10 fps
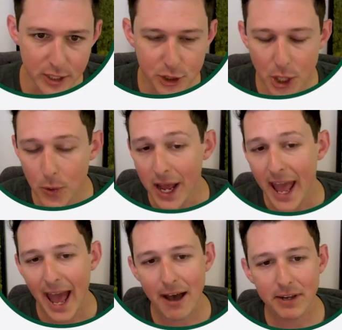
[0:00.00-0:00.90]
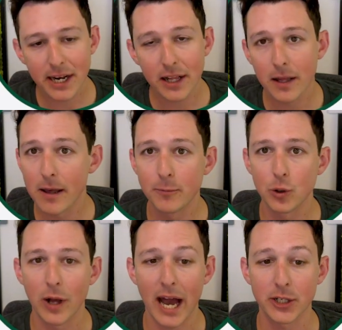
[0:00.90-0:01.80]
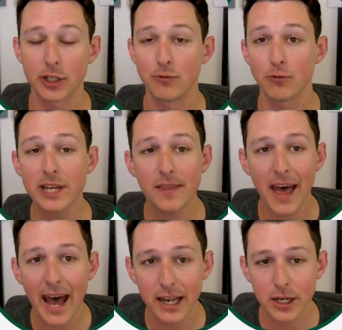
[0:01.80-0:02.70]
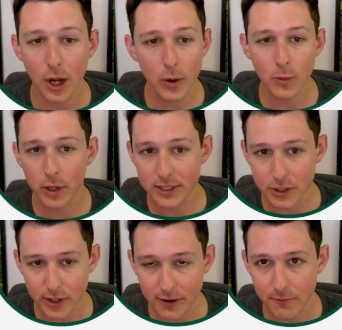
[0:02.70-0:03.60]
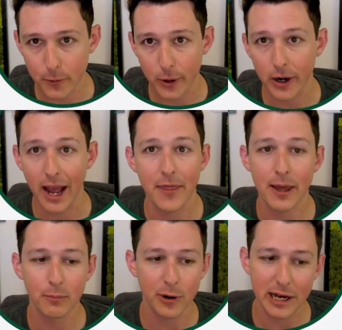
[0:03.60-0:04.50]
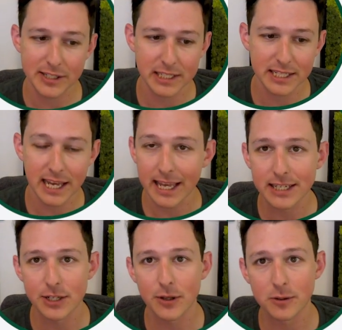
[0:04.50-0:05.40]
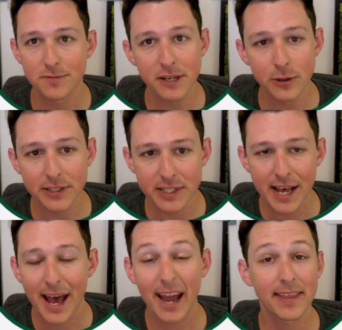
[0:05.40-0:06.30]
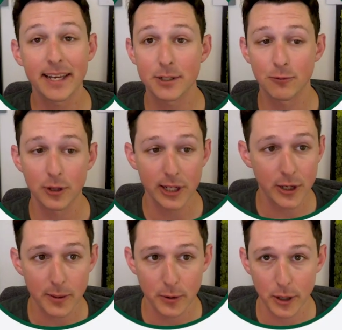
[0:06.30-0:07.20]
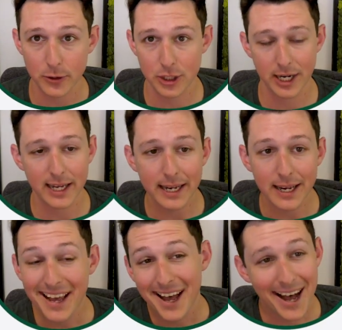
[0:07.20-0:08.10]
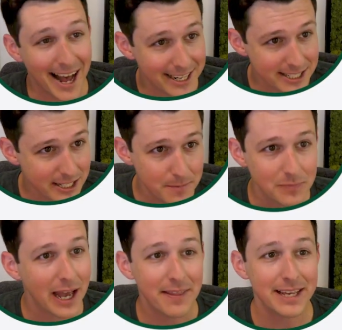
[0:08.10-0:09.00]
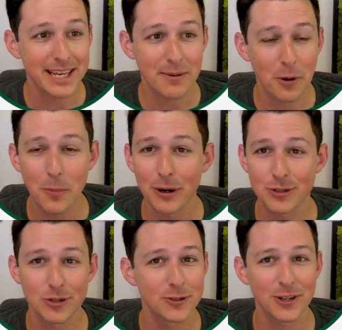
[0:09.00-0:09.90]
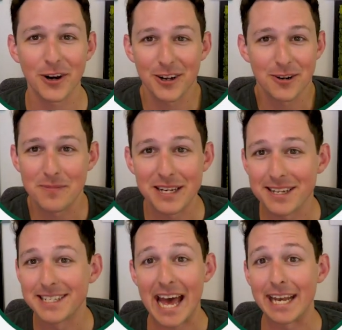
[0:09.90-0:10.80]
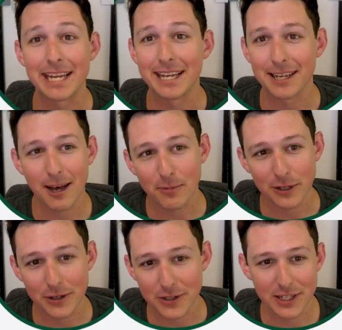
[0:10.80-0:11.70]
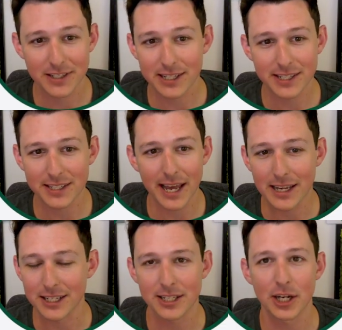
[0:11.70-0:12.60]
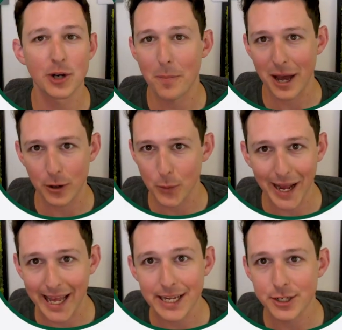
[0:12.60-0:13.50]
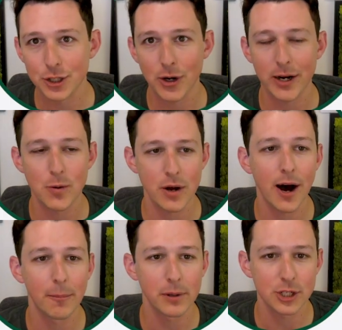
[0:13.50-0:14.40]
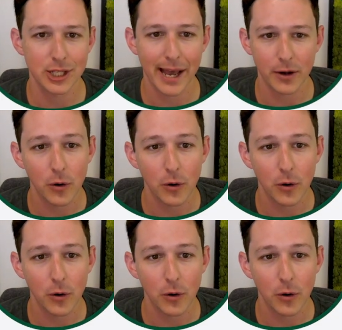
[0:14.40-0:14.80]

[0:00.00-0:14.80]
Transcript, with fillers: So having an L L M tool actually read that, knowing what it's looking for, and then processing it into those fields, I think is a really good approach. And honestly, I think email parsers are going to be dead in a couple of years, because this is like such a better way to try to accomplish that